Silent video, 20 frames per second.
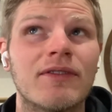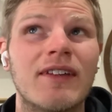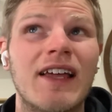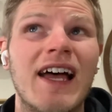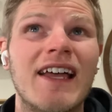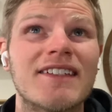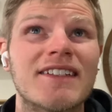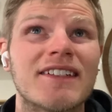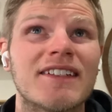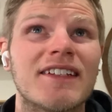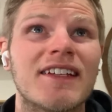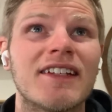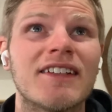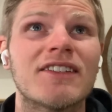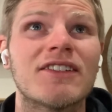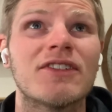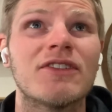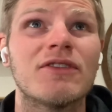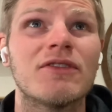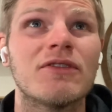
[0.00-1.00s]

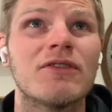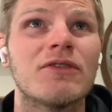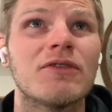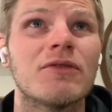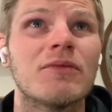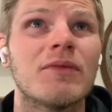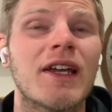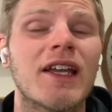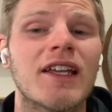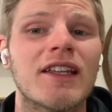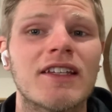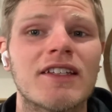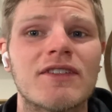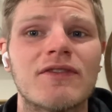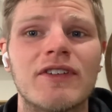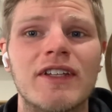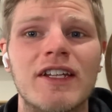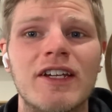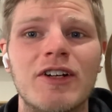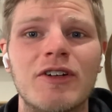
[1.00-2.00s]
hesitant to making this
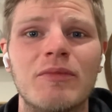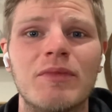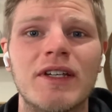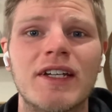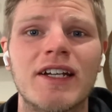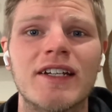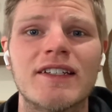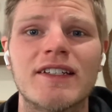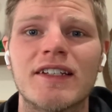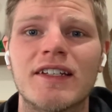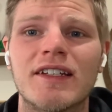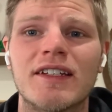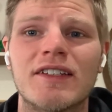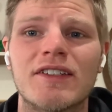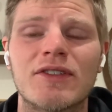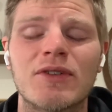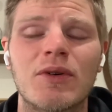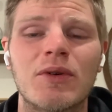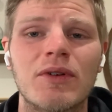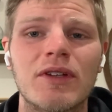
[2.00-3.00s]
video because it
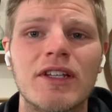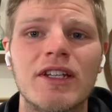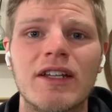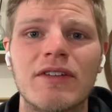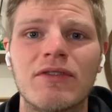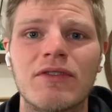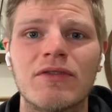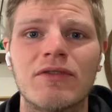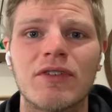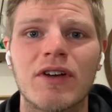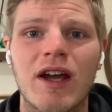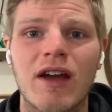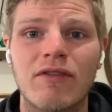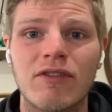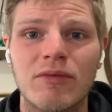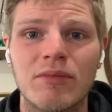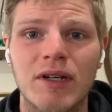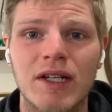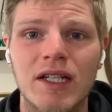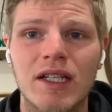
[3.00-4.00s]
is totally different for
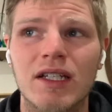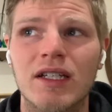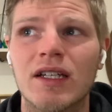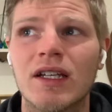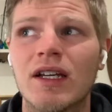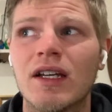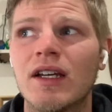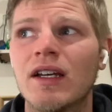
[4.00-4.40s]
everybody.